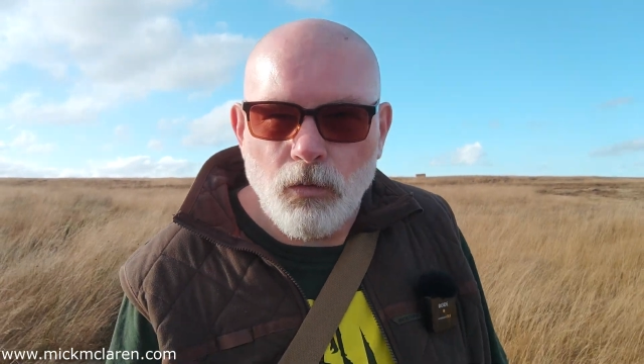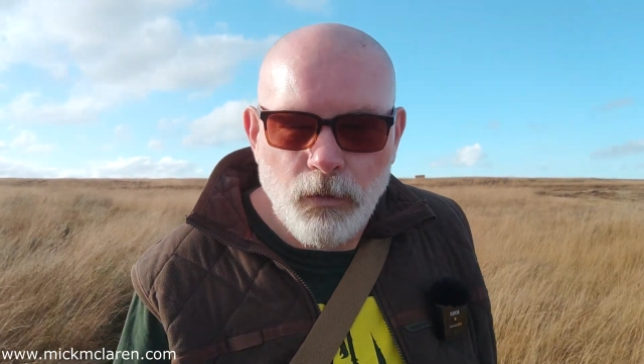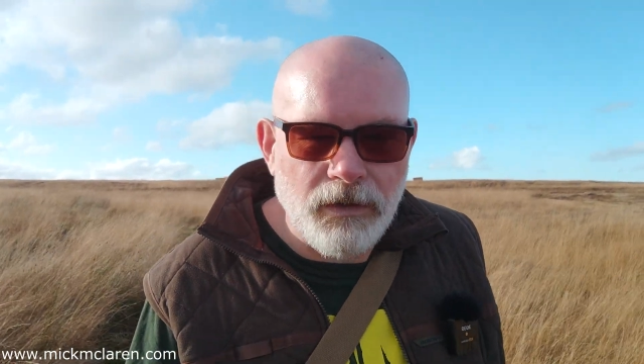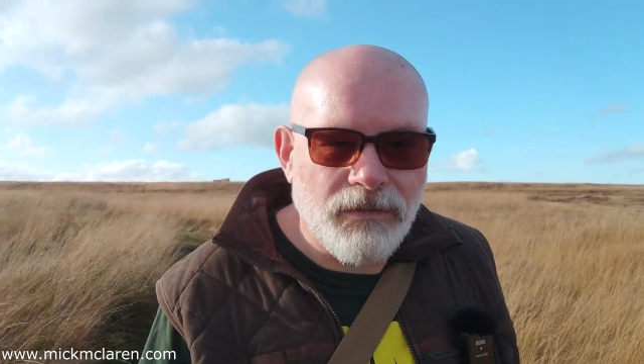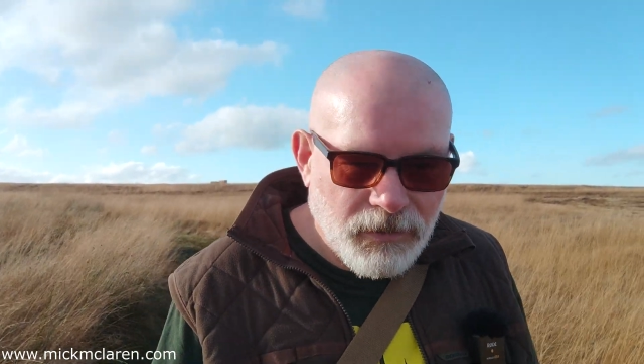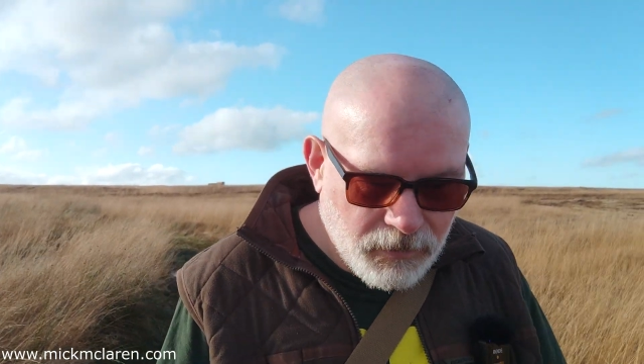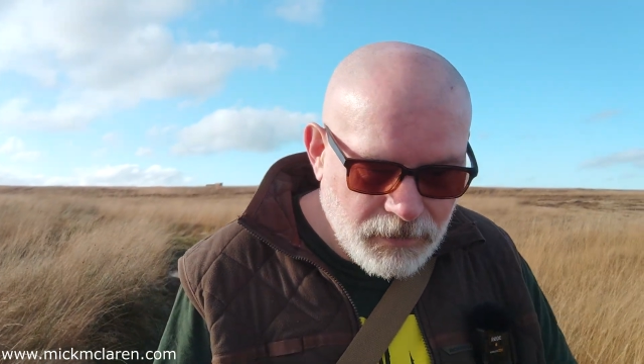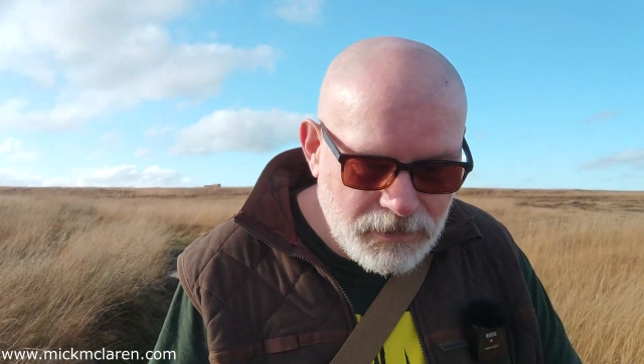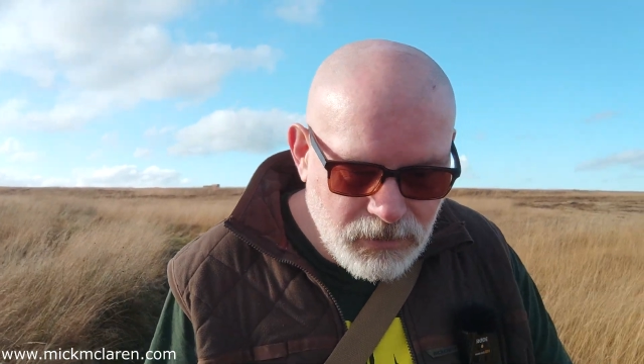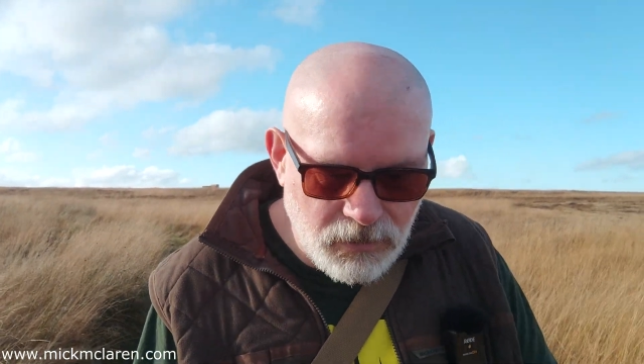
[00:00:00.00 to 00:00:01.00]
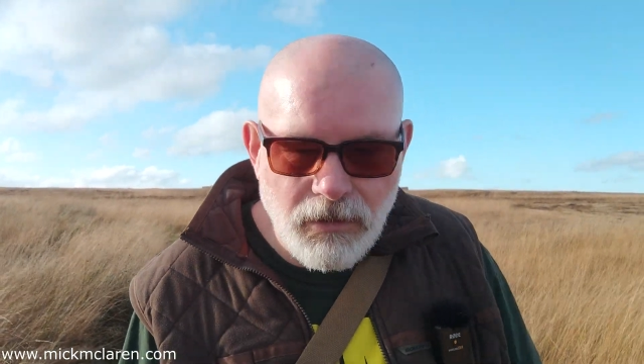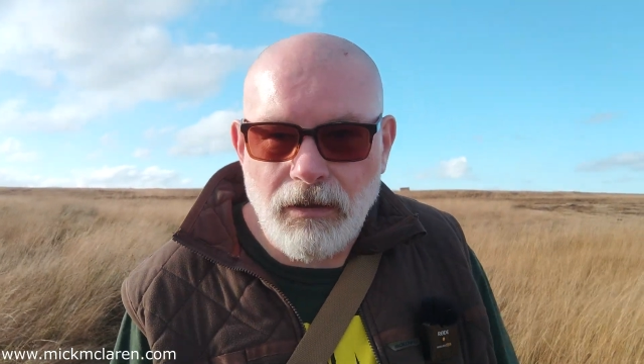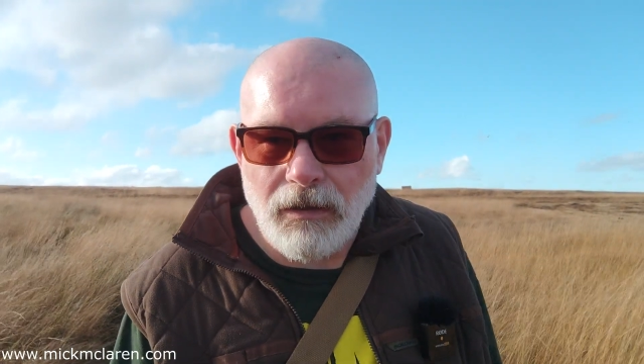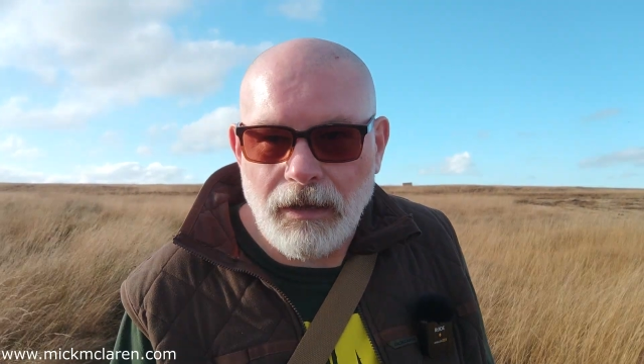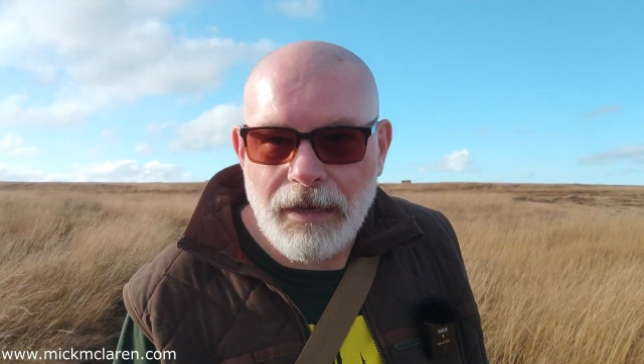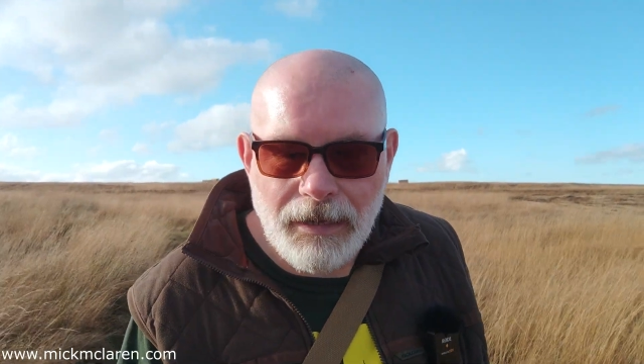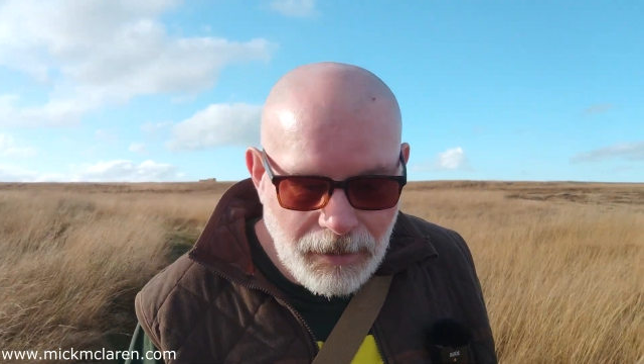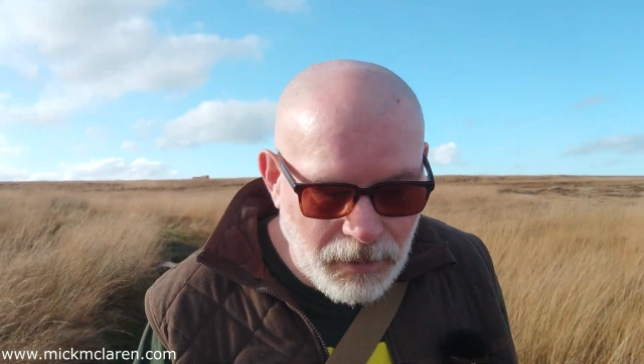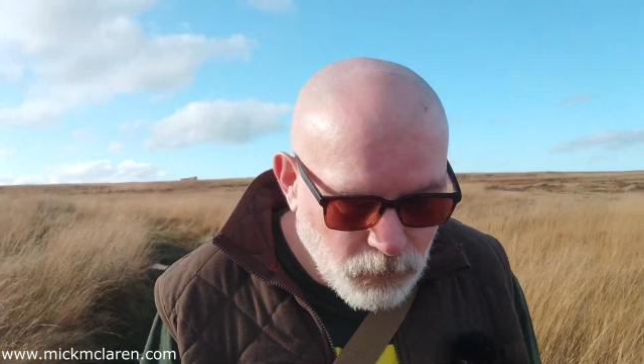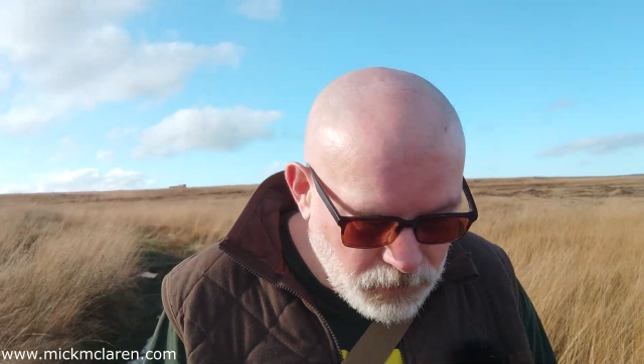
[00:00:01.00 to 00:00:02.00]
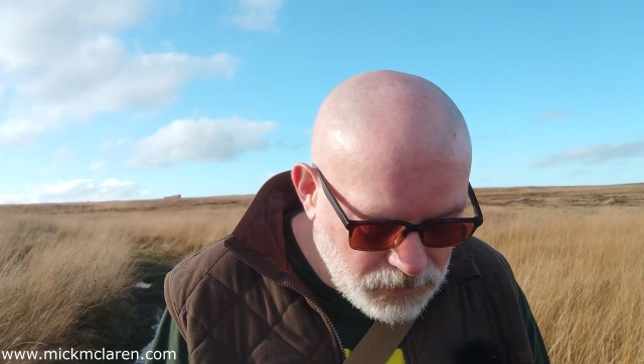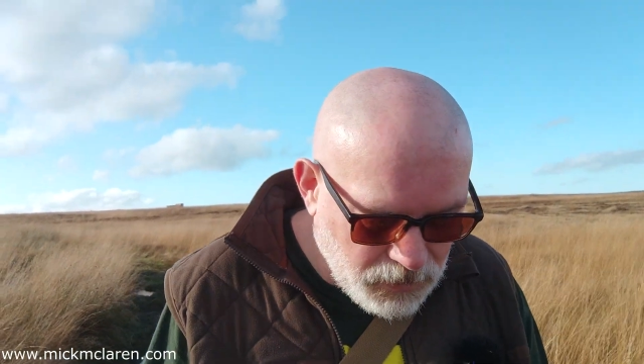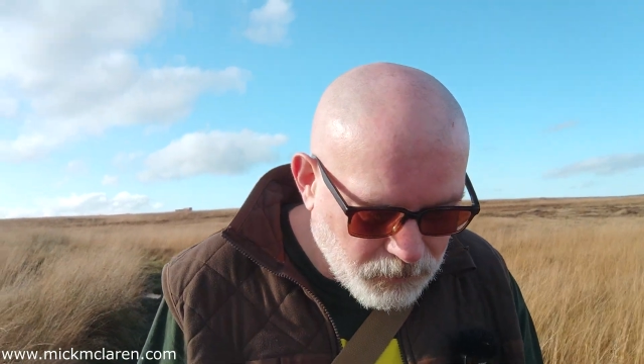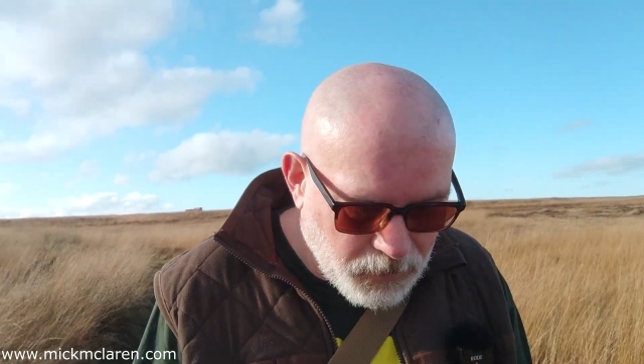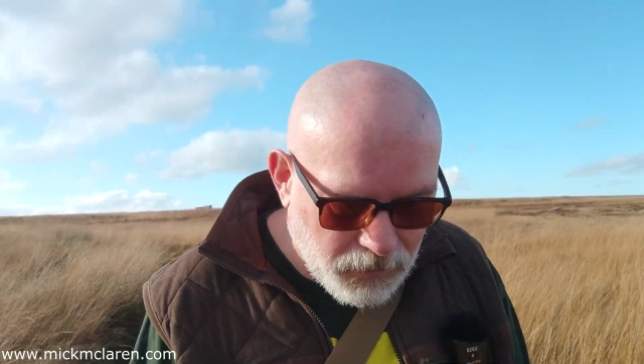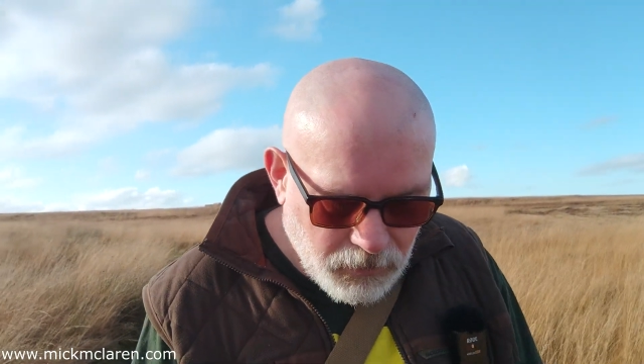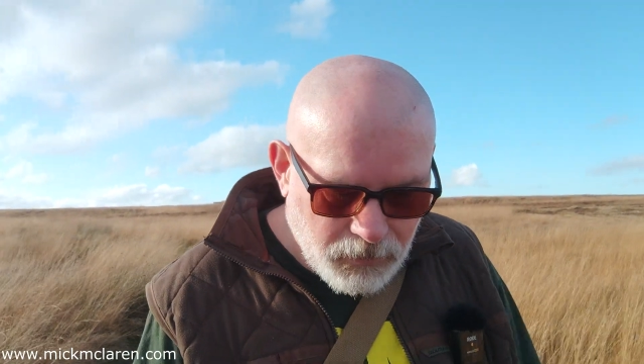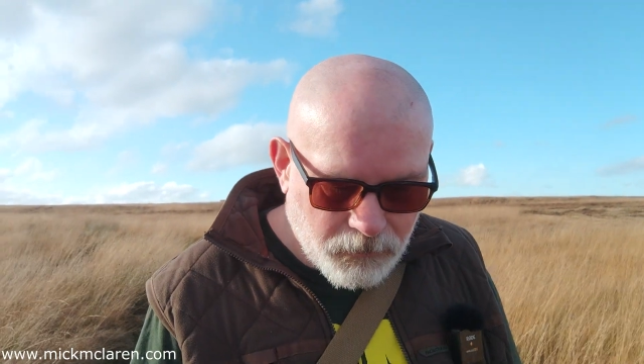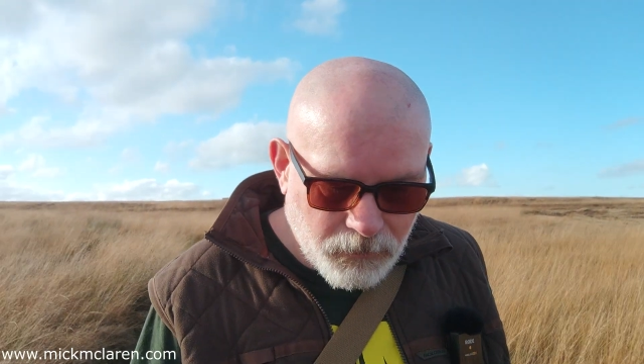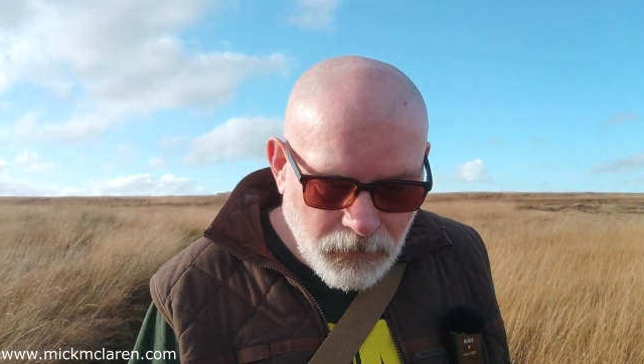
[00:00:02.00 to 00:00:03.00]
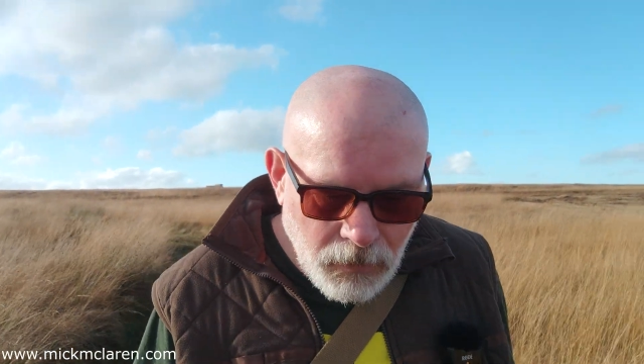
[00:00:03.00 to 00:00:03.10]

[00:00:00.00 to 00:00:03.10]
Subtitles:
with this ley line, which I've been